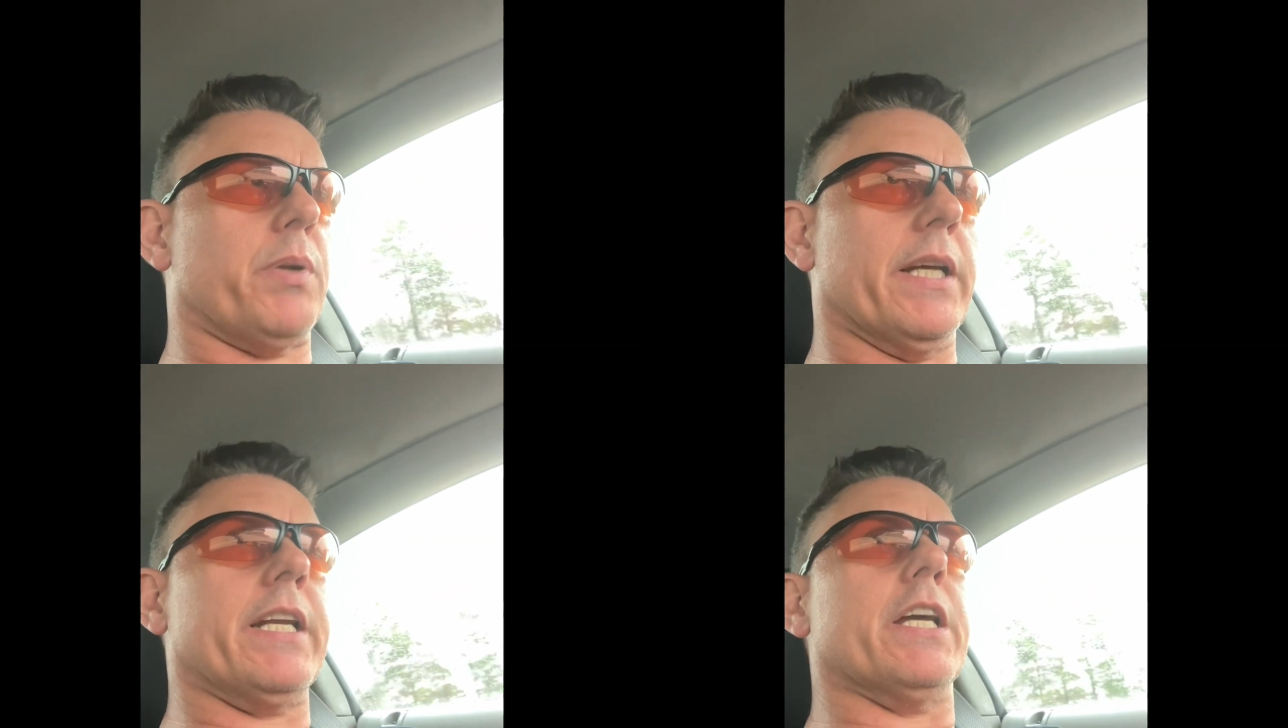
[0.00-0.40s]

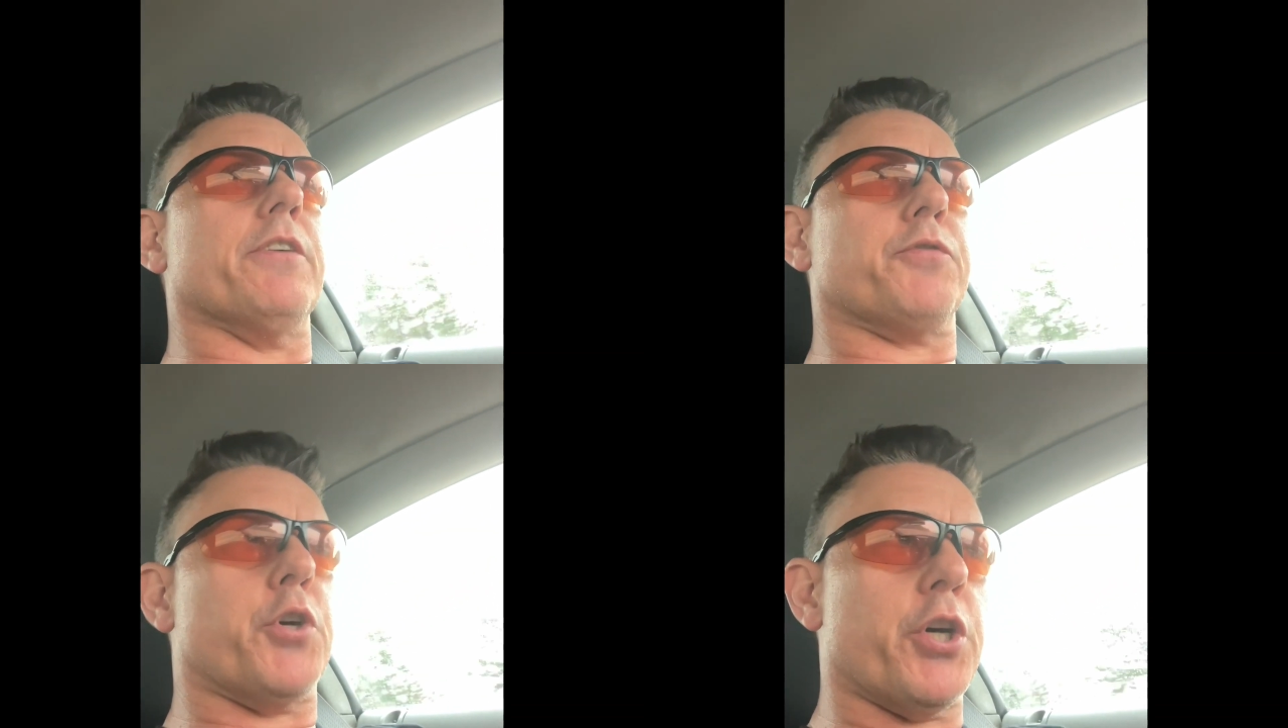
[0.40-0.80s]
plenty
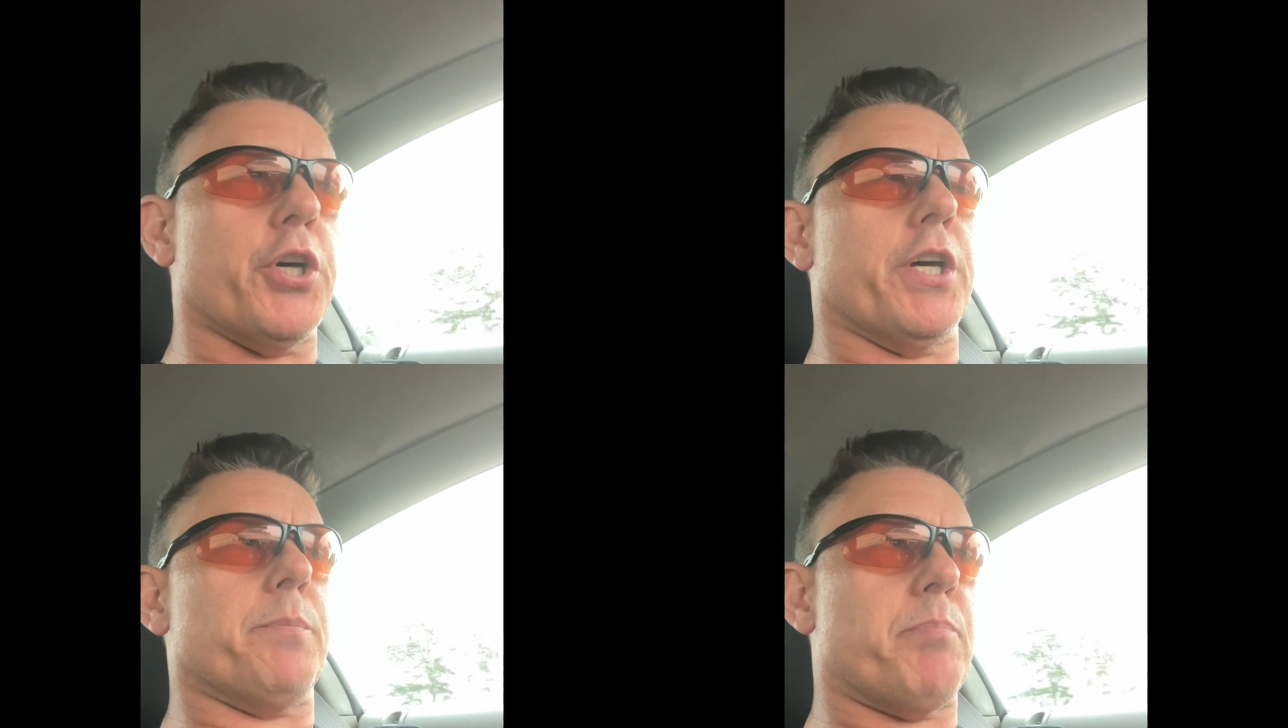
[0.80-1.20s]
of
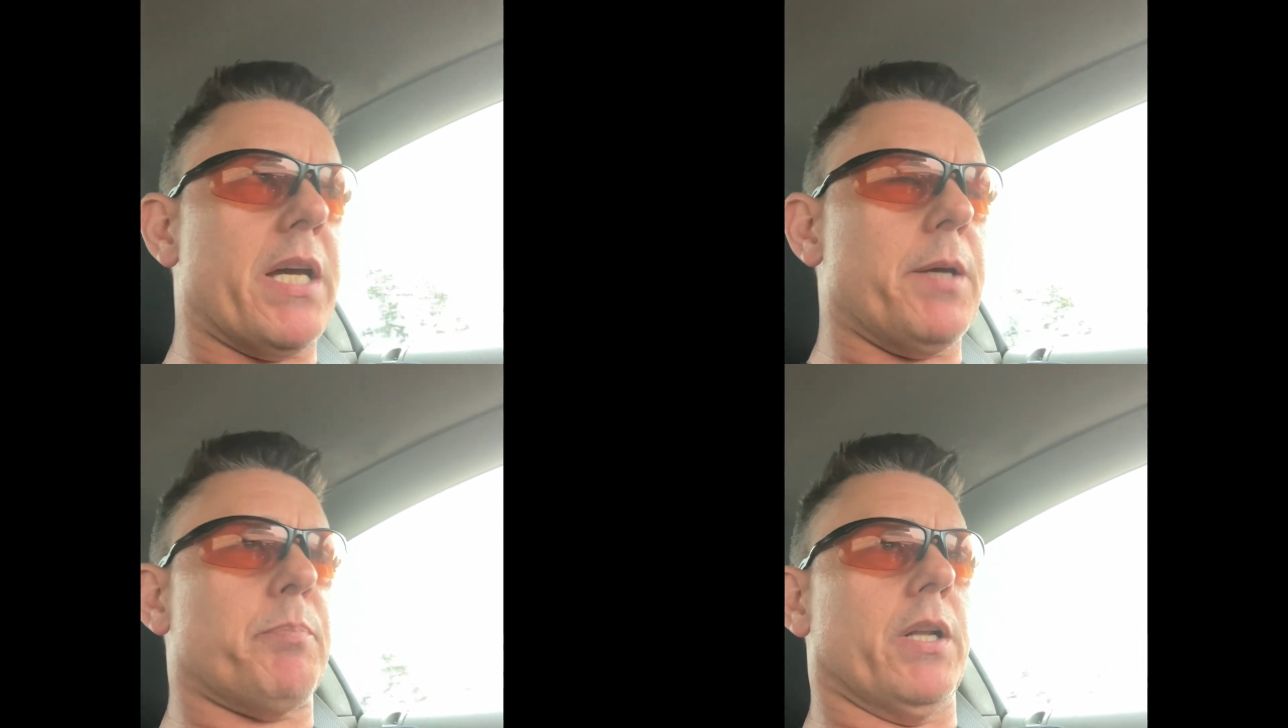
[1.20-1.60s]
good
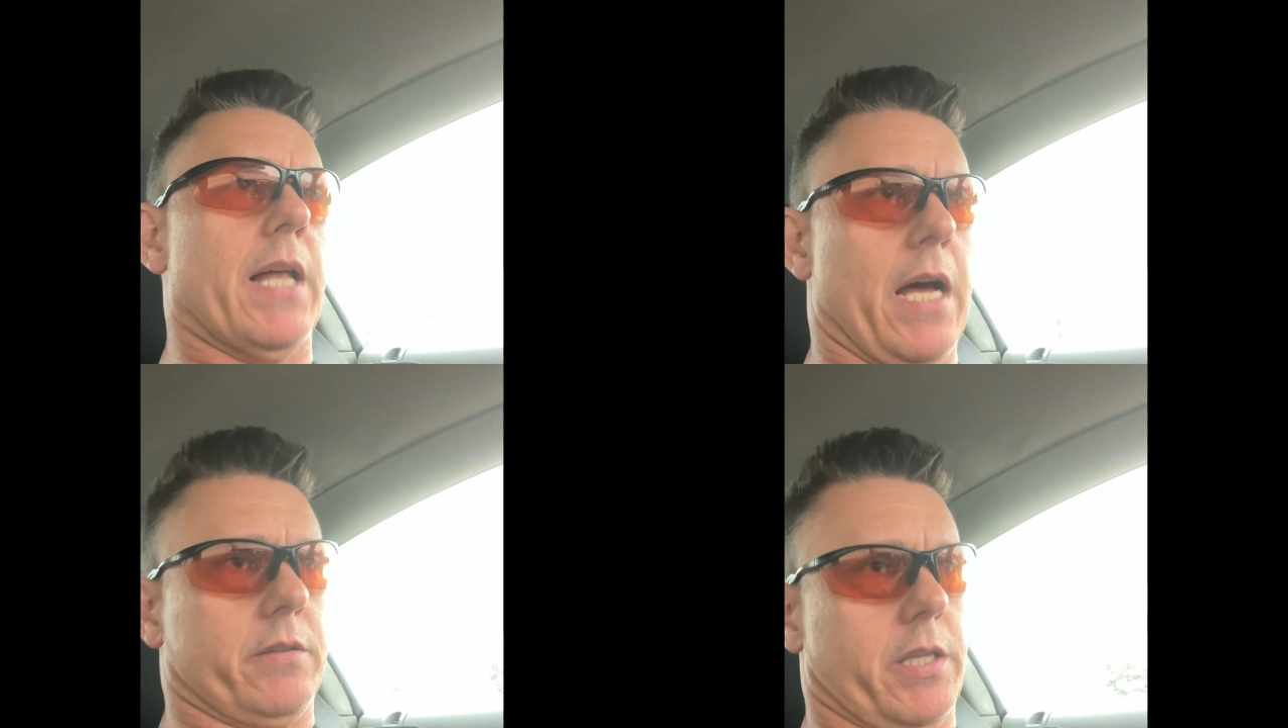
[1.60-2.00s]
people
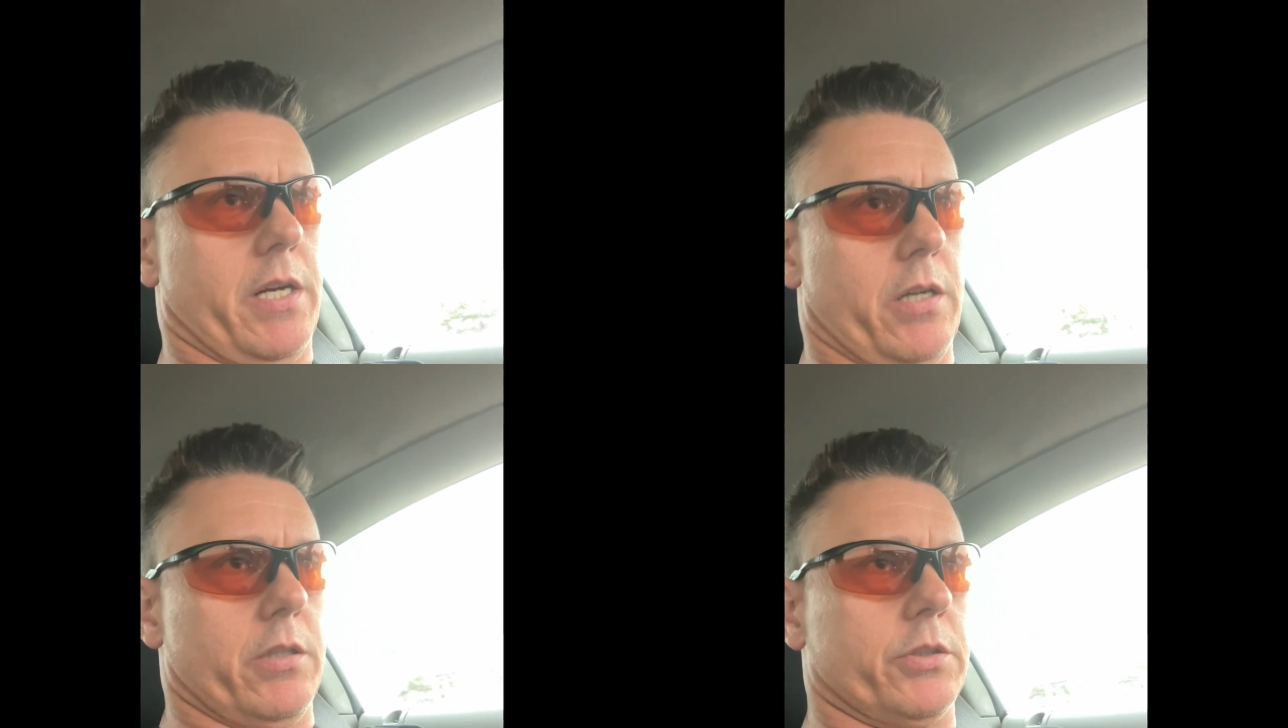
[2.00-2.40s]
out
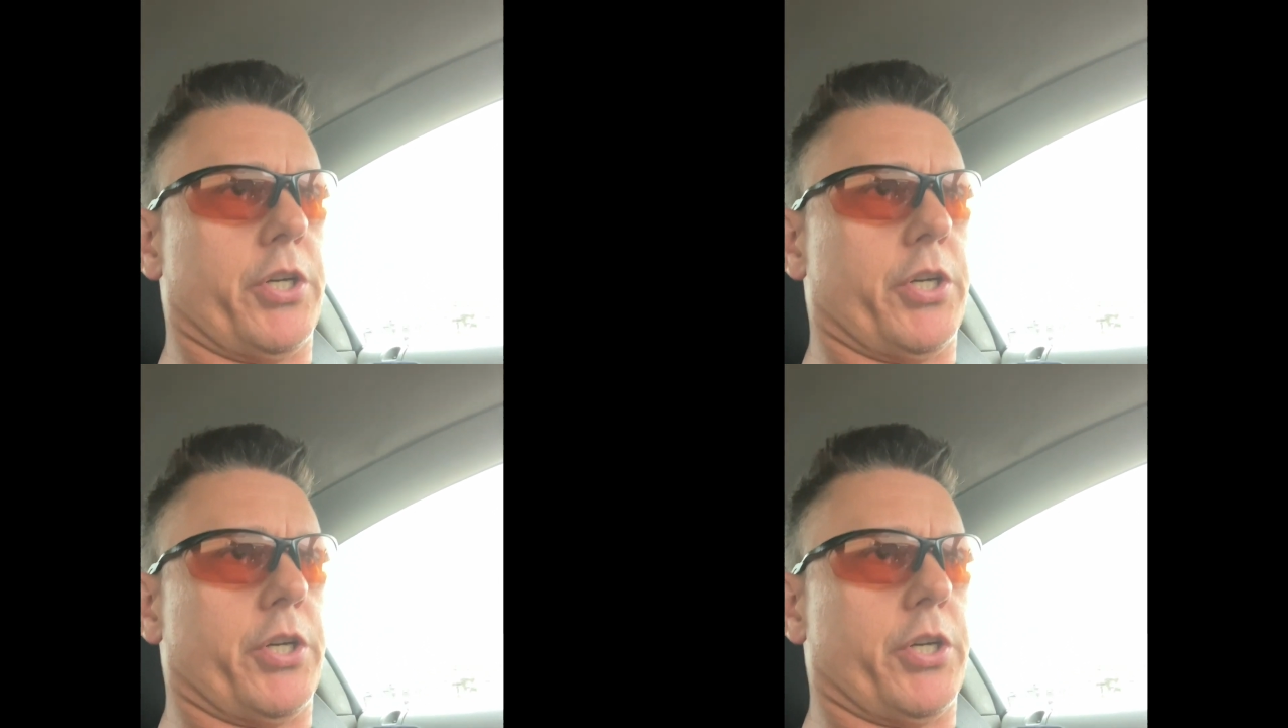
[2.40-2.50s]
there,